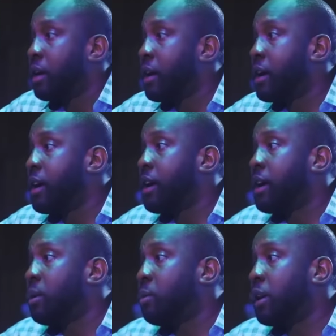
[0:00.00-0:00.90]

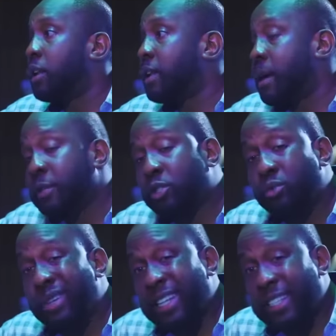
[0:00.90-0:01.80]
Well, I'm into
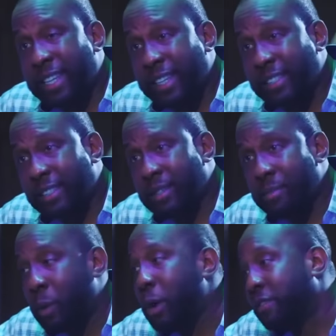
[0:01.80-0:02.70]
real estate.
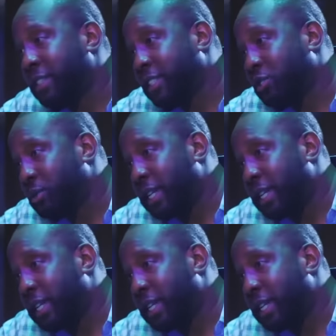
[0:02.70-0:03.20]
My wife is into